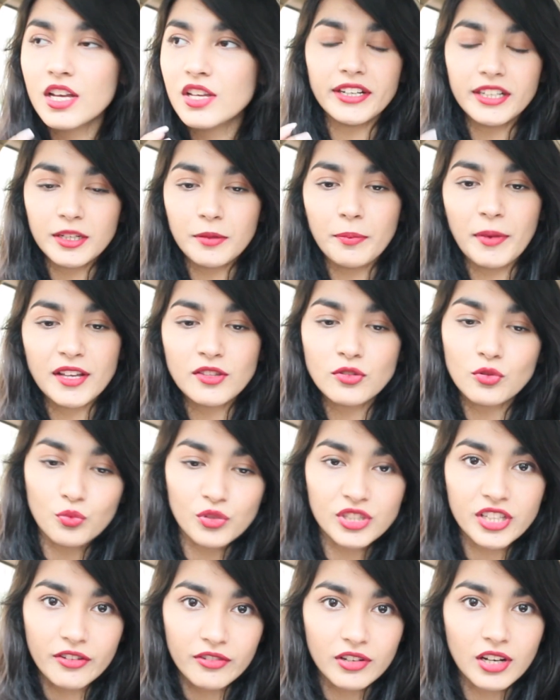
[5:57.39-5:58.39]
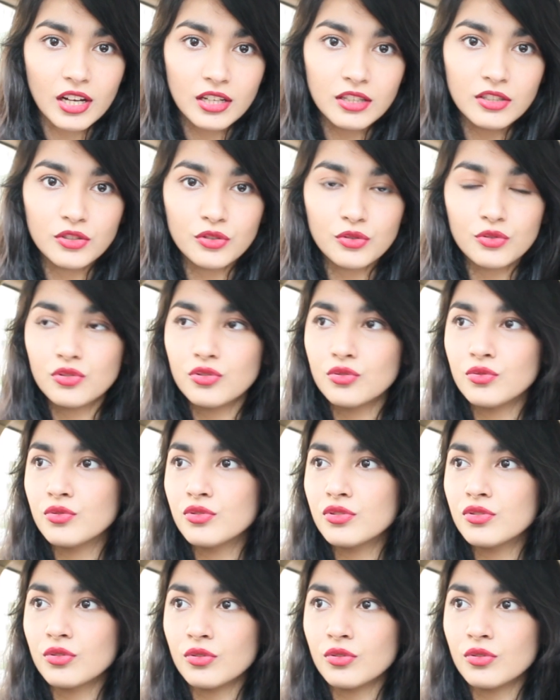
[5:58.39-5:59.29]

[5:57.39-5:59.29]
It depends on whichever color you choose.